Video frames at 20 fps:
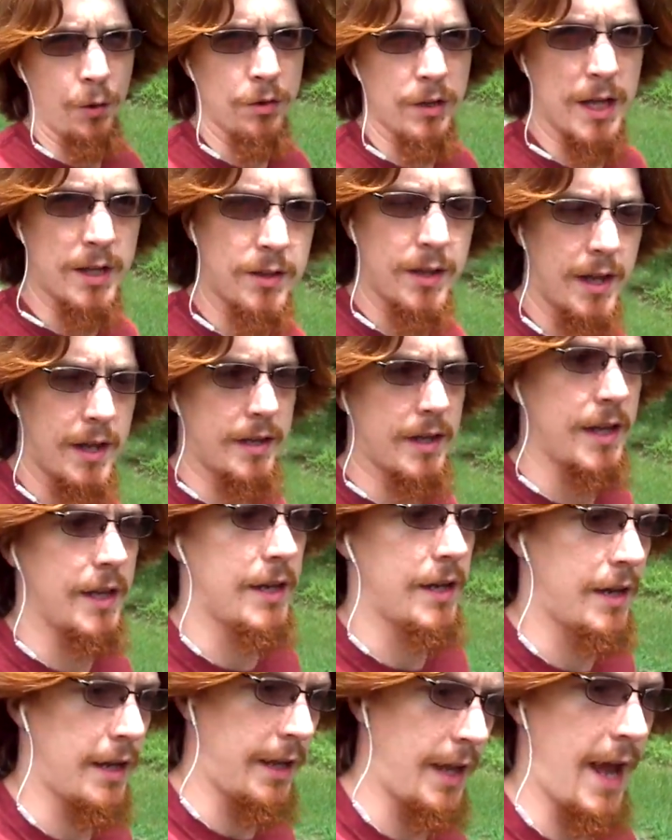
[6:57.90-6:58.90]
to get an
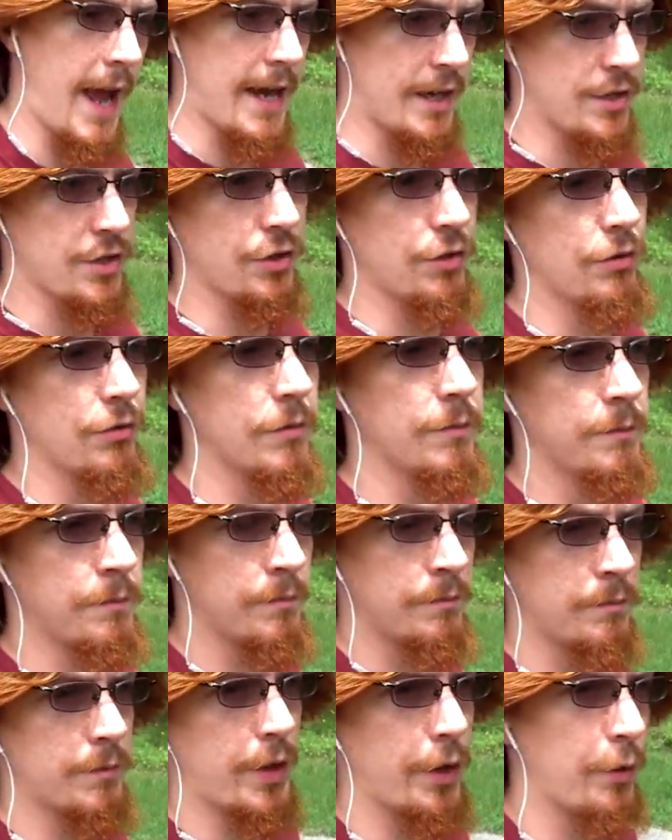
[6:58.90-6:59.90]
actual
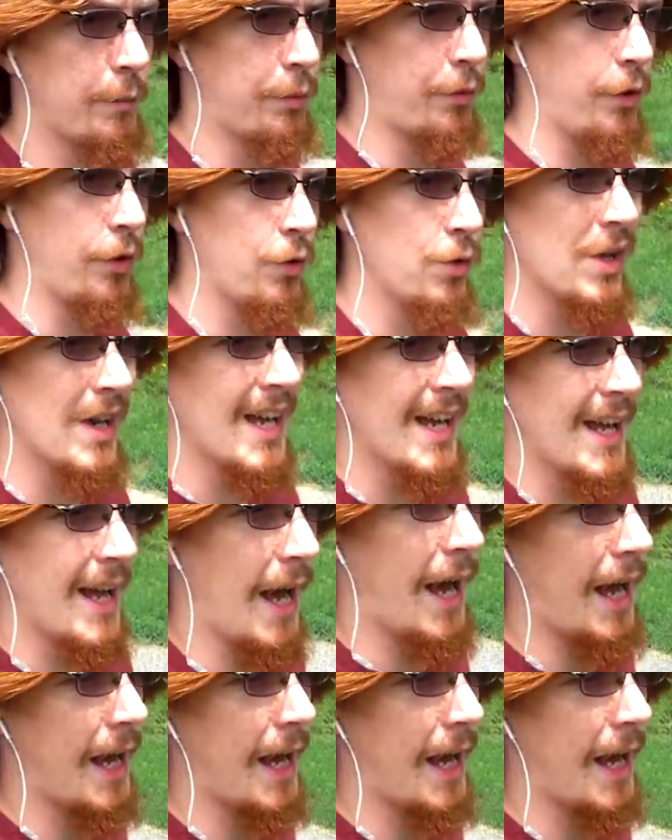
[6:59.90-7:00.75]
GoPro. I am